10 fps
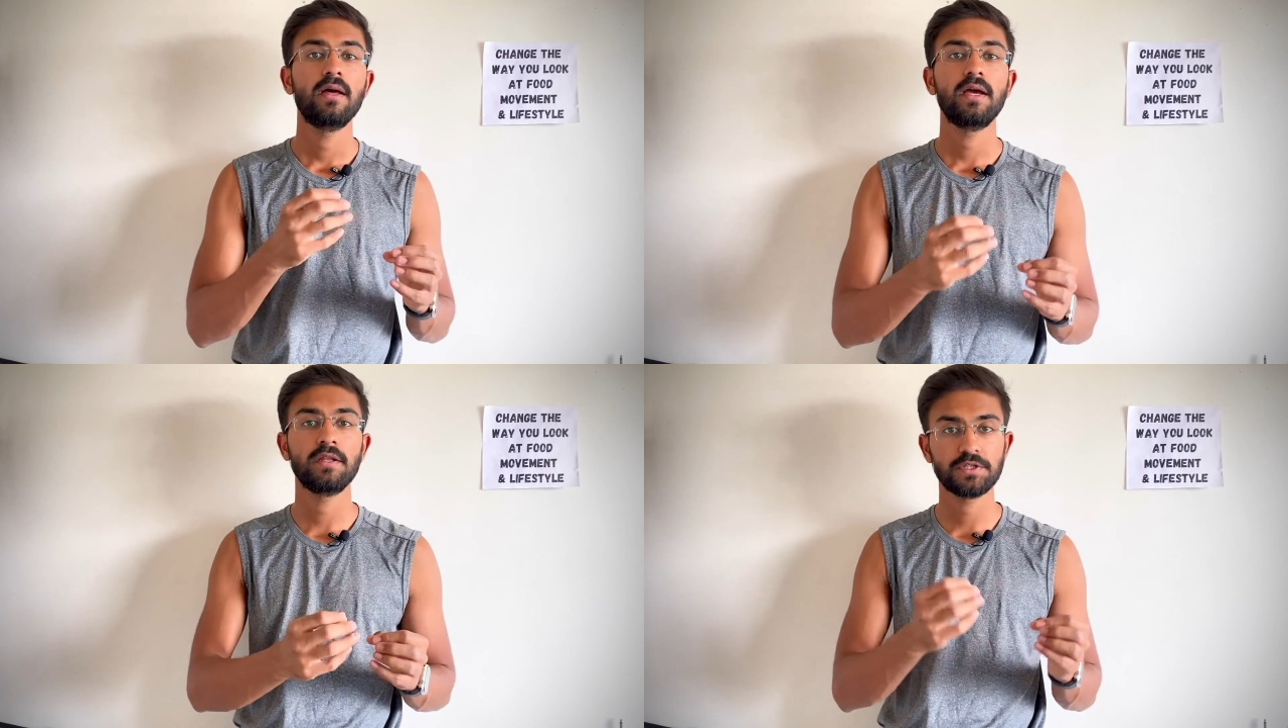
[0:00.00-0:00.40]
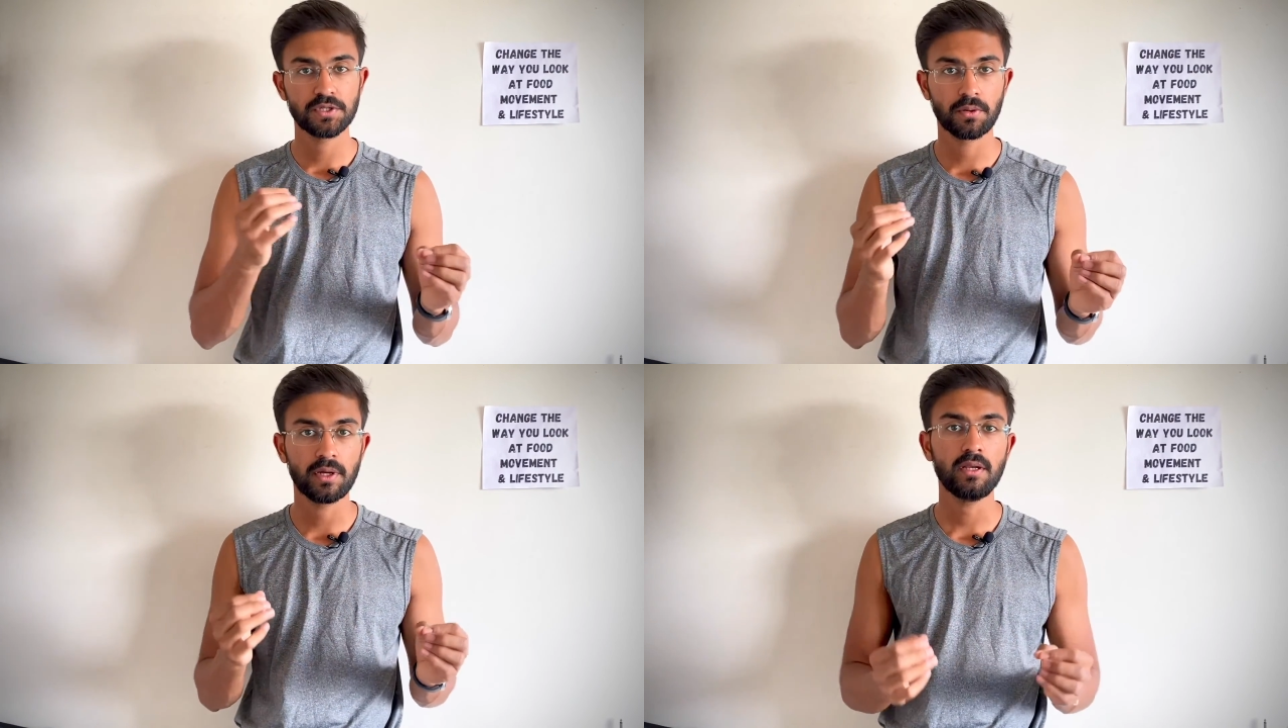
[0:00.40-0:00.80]
in a
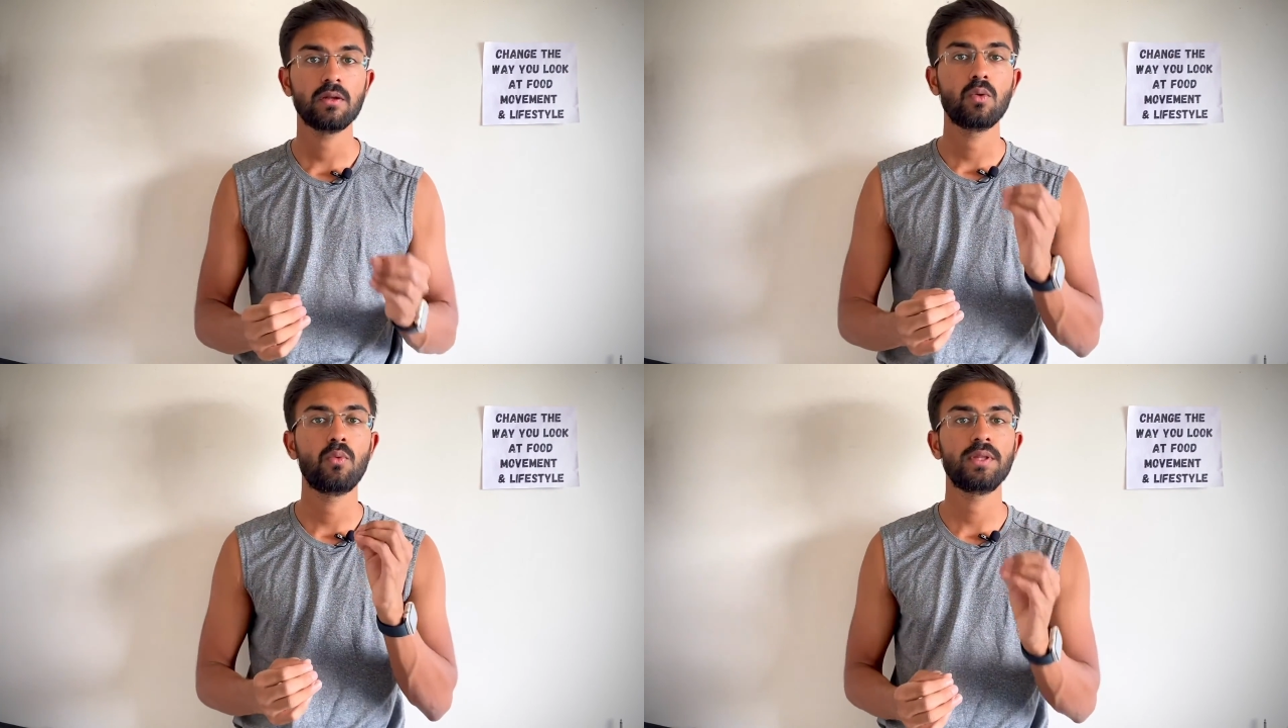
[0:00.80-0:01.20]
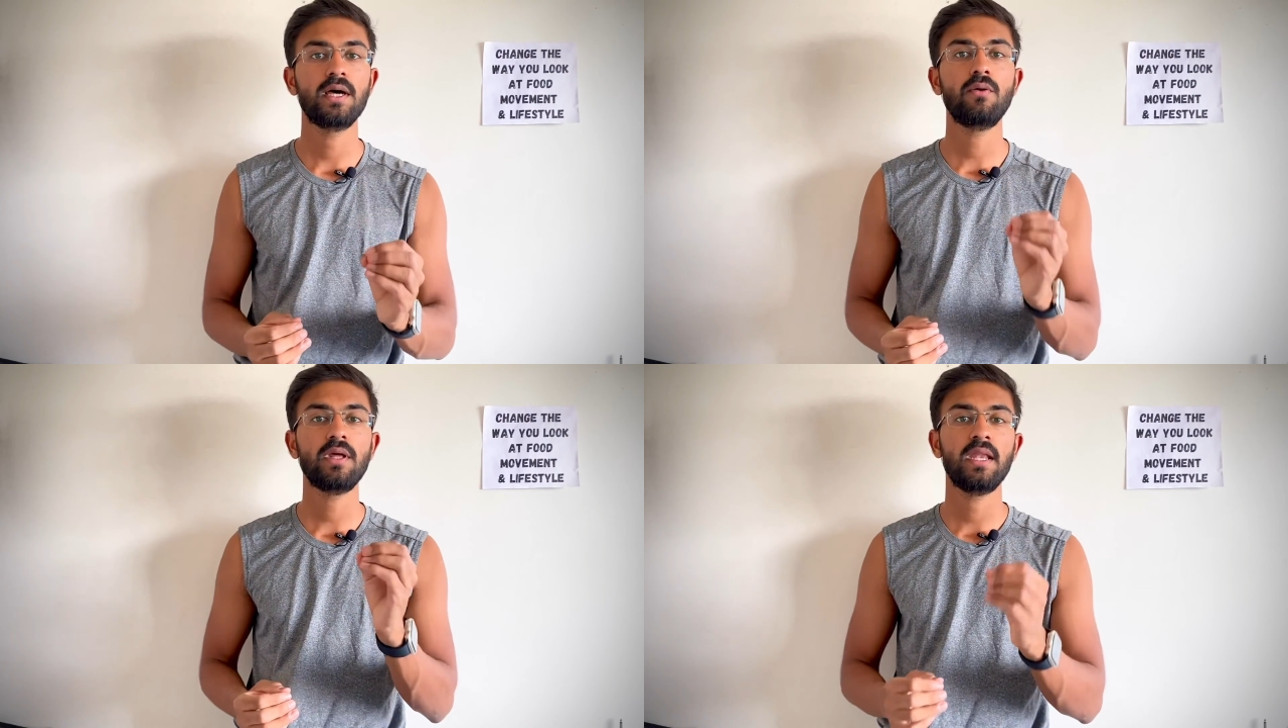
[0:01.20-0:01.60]
circuit
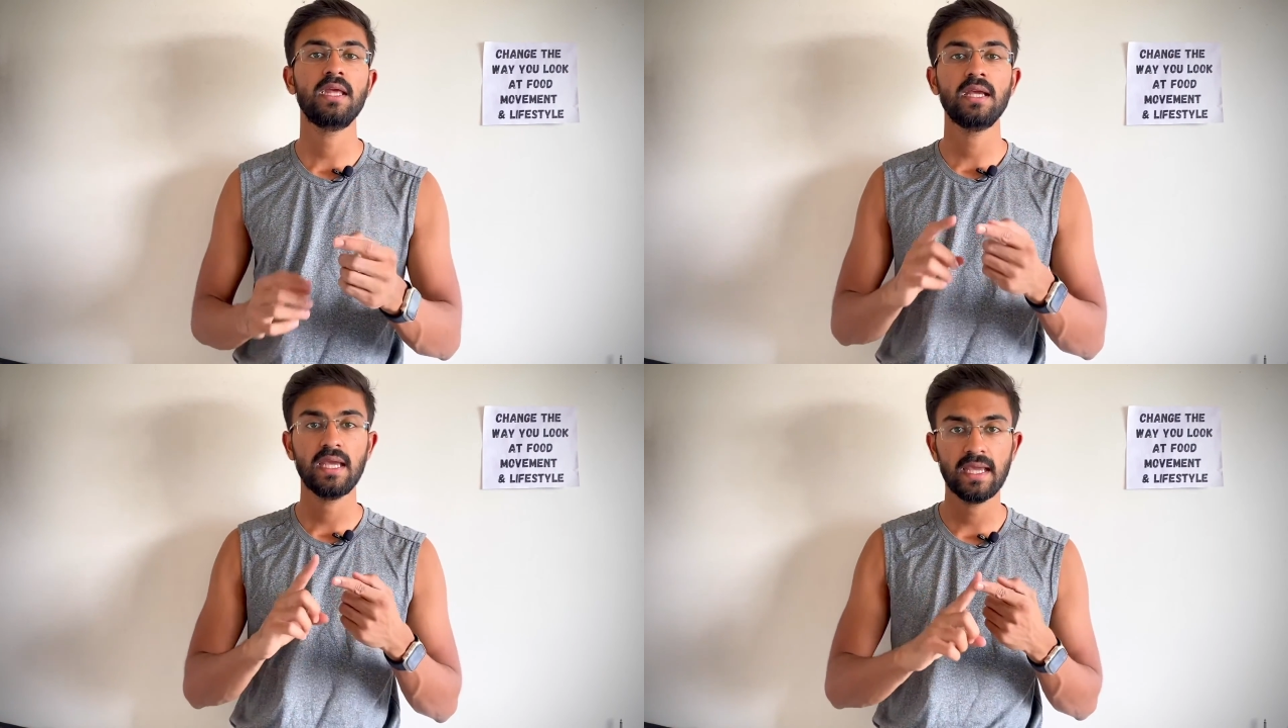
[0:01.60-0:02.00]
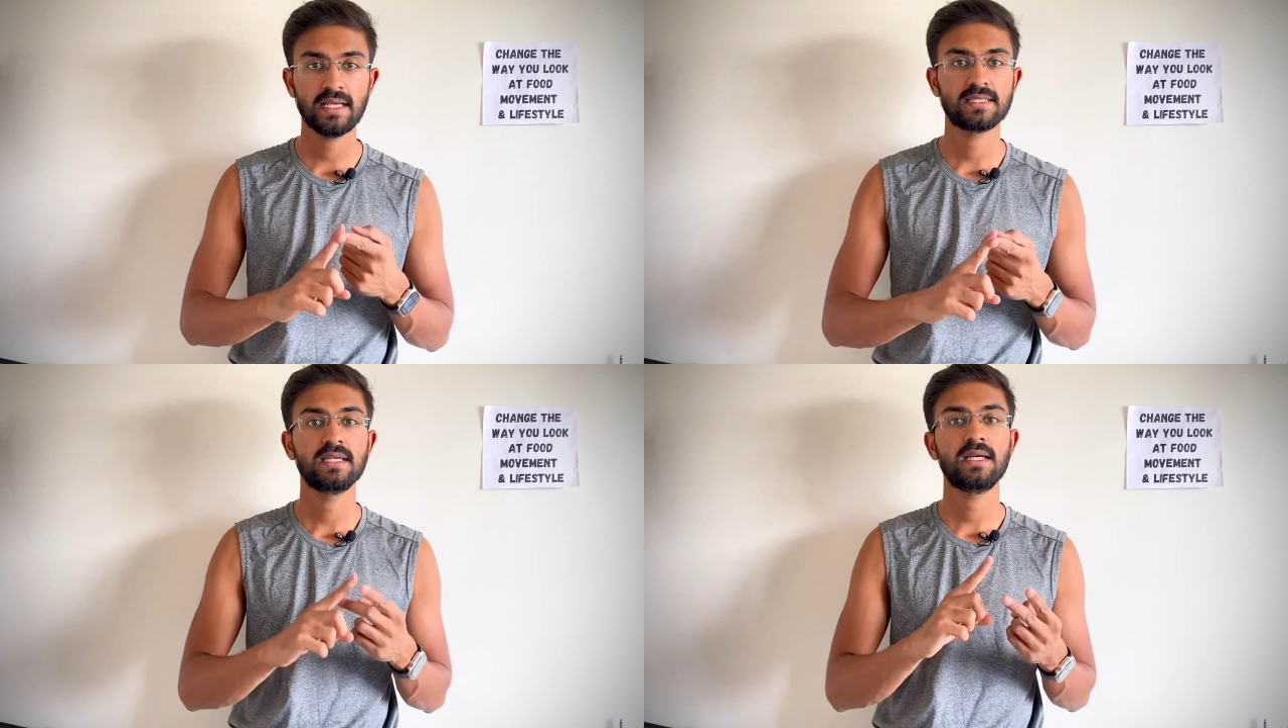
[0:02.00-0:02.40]
without any aches,